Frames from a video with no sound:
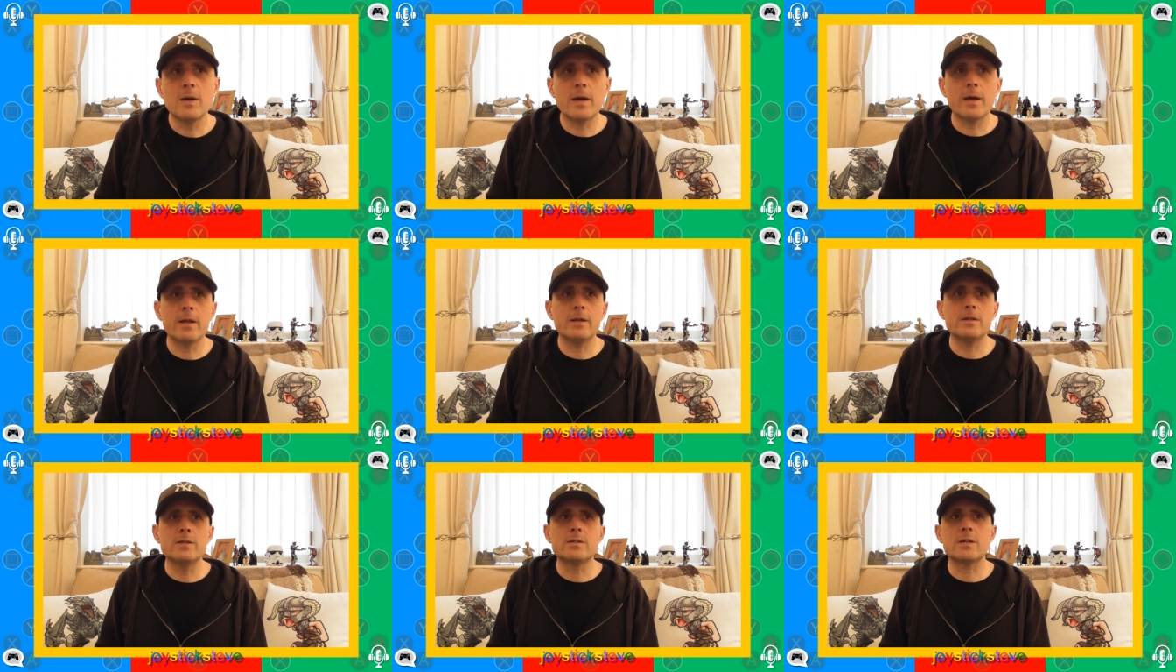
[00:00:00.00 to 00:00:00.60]

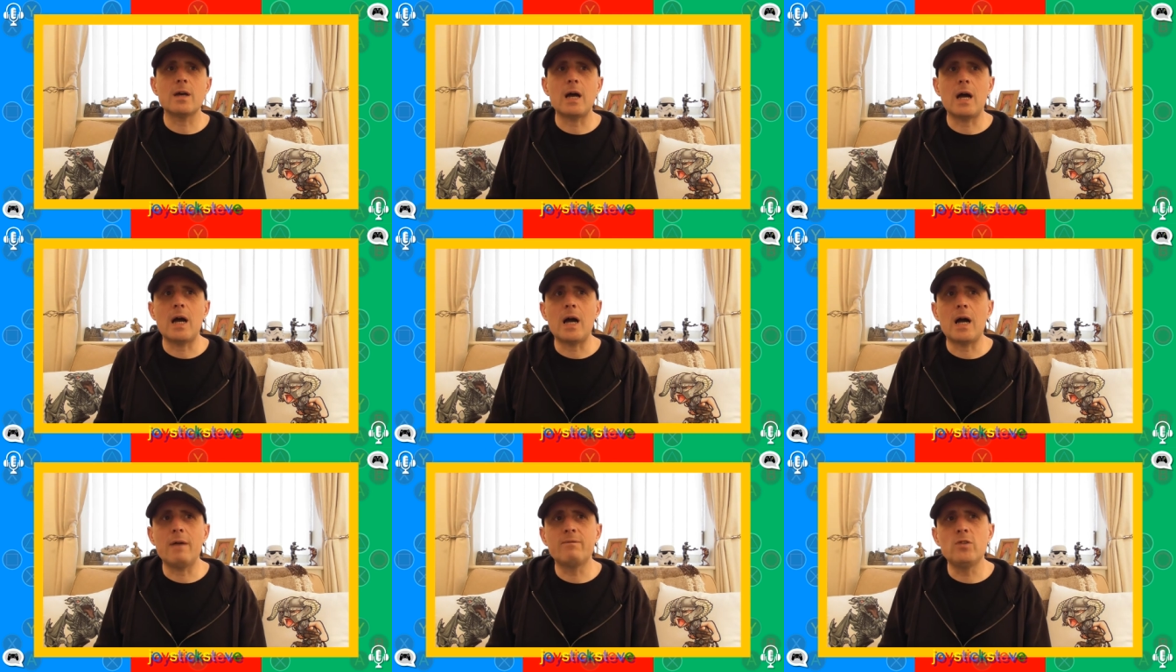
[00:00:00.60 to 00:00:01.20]
and
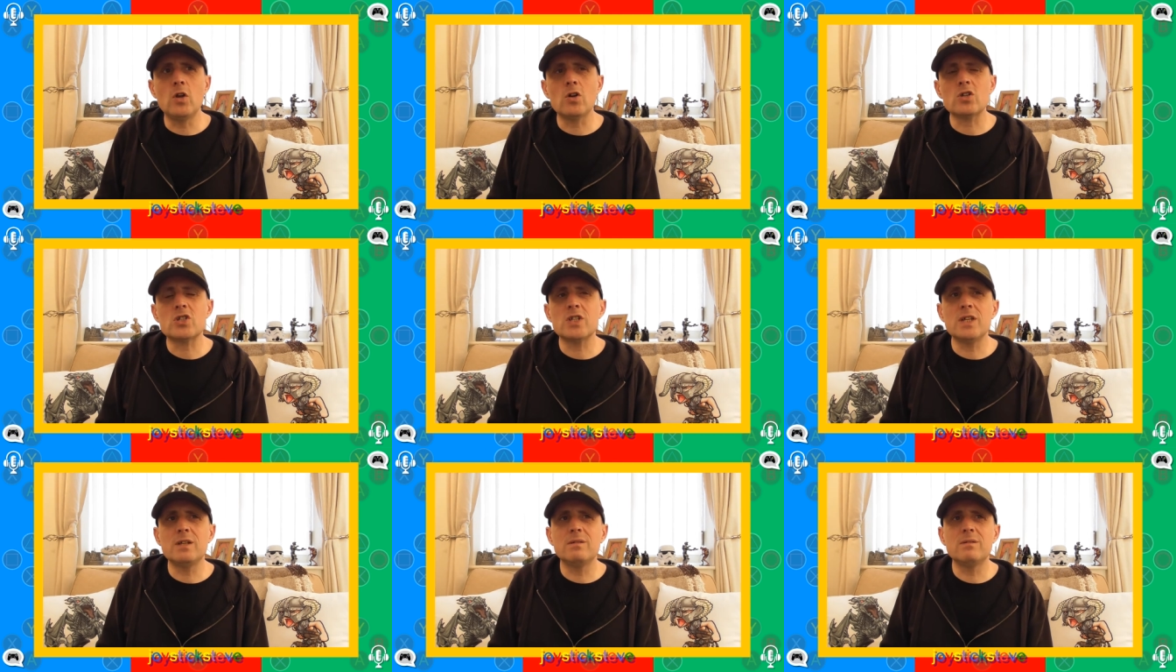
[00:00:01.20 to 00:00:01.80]
I've not
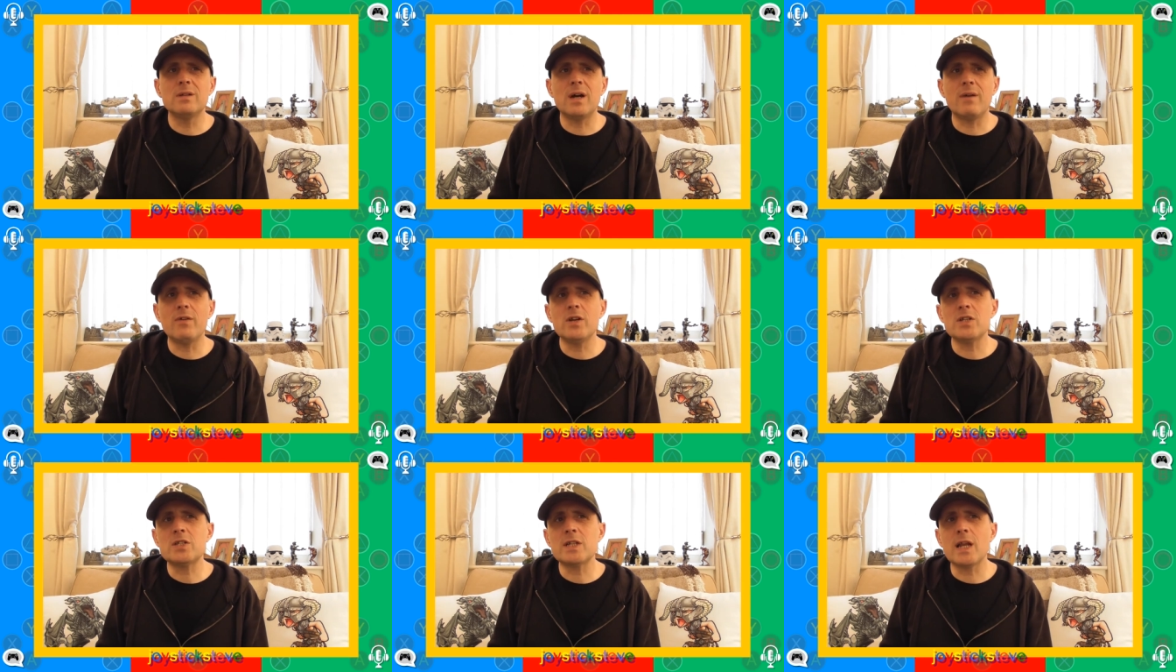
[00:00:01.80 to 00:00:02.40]
seen
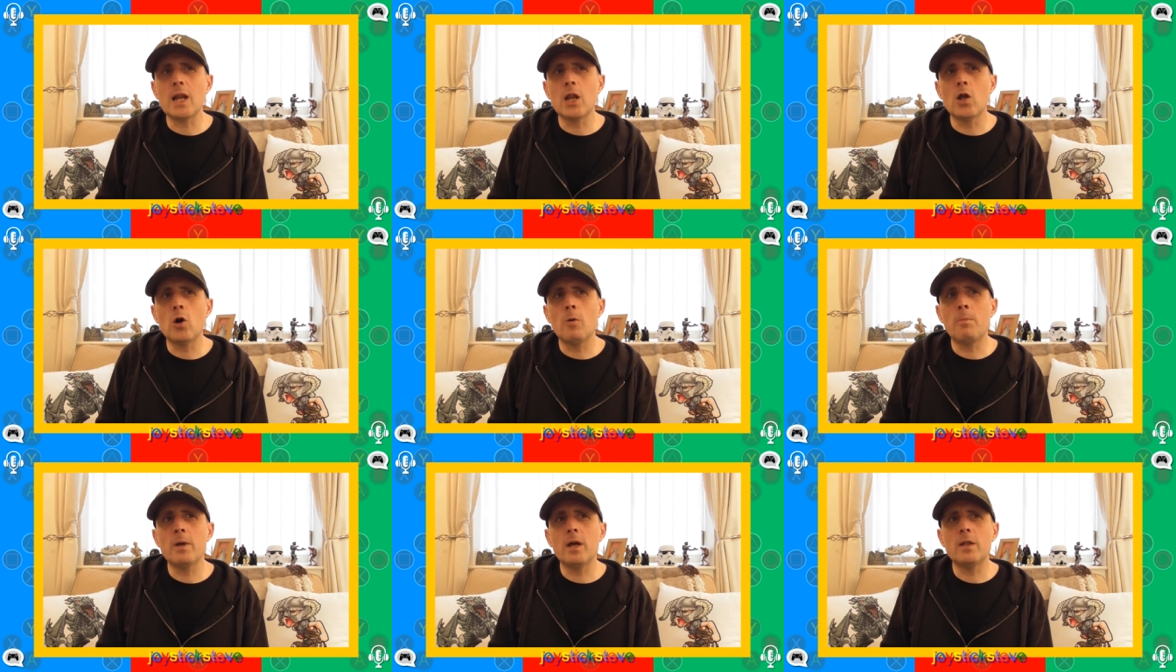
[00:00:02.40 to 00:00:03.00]
I've only seen a
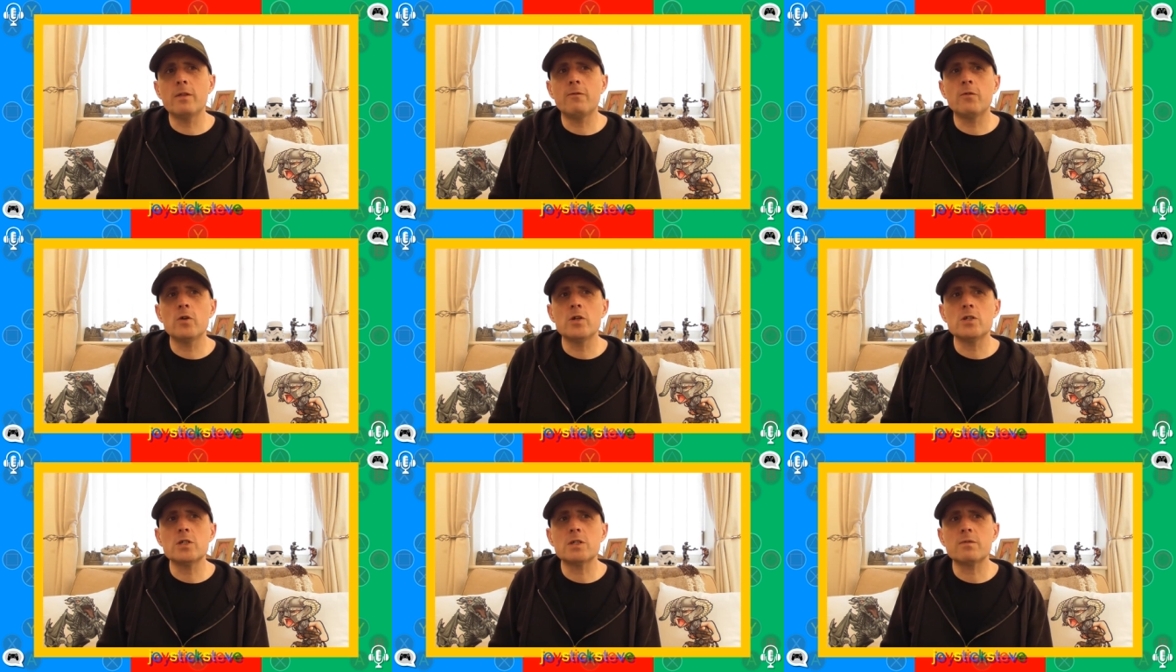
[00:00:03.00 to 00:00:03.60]
little bit of the
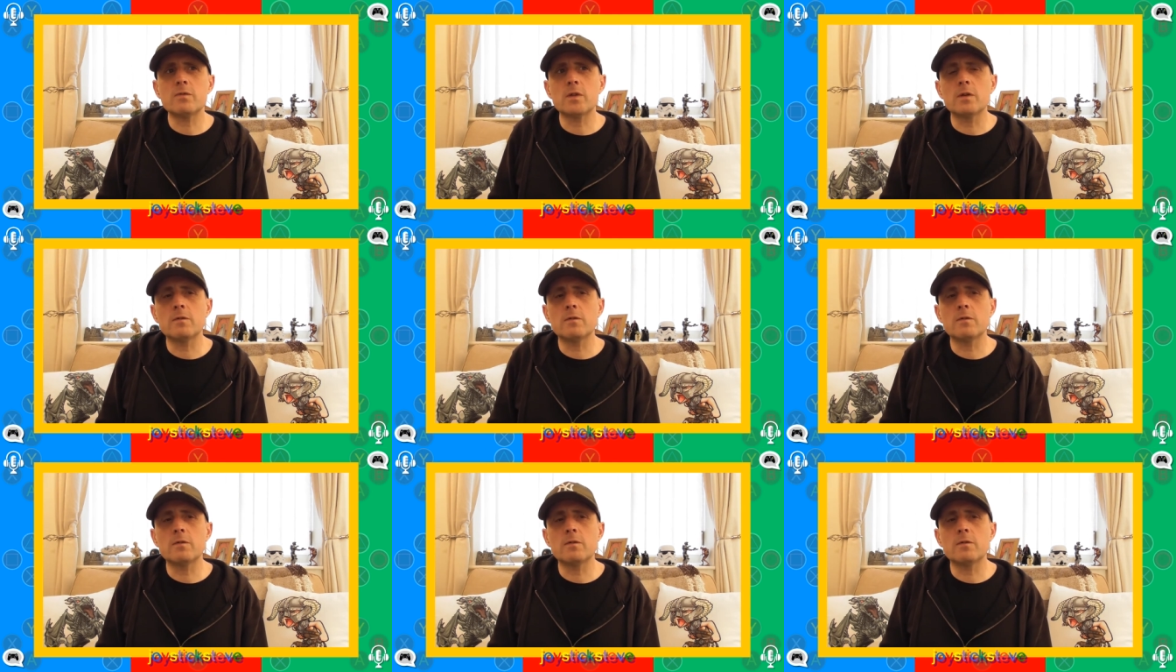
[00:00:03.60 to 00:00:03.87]
footages of,